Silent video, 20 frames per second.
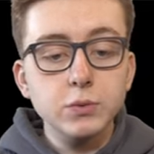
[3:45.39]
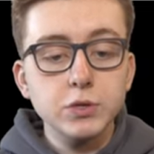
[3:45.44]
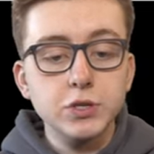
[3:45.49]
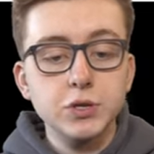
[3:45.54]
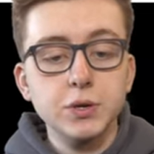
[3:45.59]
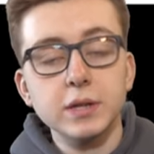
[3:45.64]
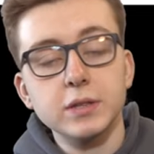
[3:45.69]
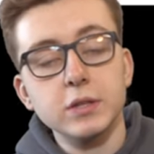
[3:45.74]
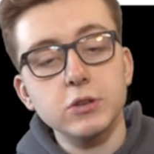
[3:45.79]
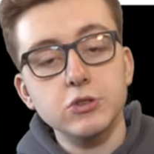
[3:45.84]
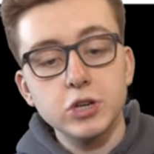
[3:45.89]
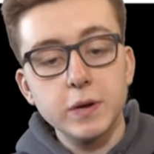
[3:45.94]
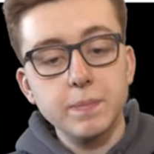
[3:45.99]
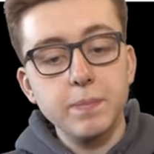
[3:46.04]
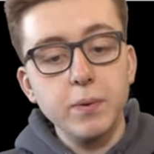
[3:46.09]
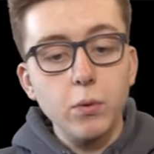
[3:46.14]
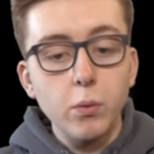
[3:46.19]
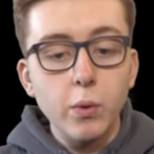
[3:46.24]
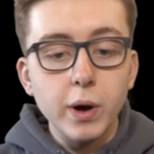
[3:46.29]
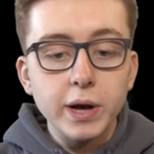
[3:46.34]
which you got the
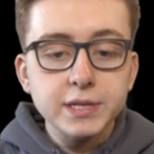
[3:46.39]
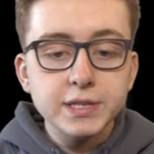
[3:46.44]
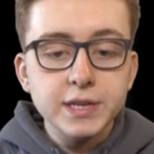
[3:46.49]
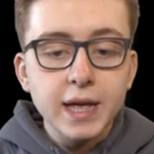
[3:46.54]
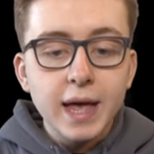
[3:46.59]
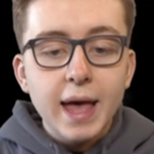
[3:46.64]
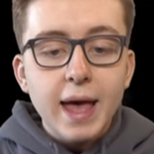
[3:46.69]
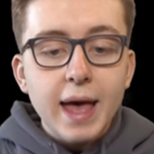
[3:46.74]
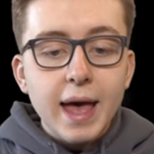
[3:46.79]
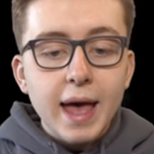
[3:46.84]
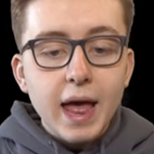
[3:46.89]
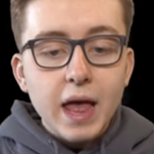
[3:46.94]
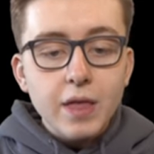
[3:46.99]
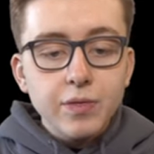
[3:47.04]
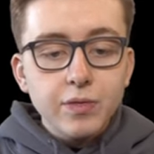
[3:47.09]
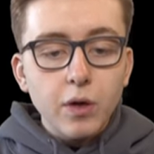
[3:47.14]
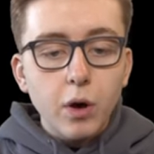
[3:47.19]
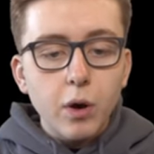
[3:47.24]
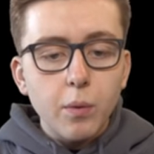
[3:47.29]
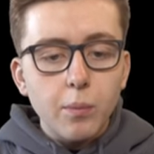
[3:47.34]
triple whites
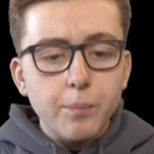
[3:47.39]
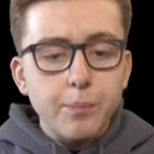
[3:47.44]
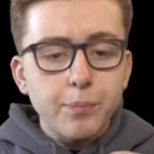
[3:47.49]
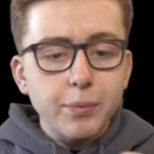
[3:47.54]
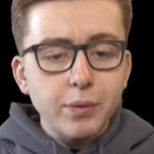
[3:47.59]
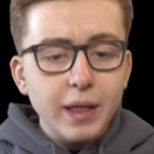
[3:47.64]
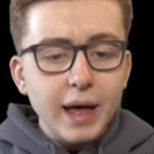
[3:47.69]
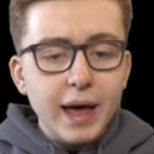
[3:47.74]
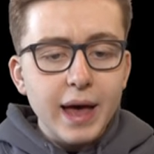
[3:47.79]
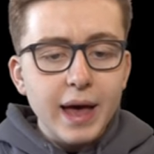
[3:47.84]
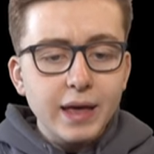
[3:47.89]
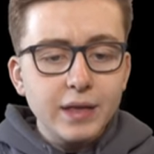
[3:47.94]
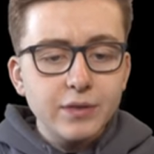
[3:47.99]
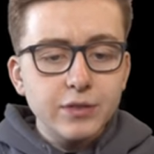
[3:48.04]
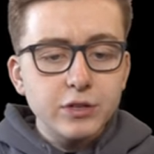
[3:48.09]
and the black,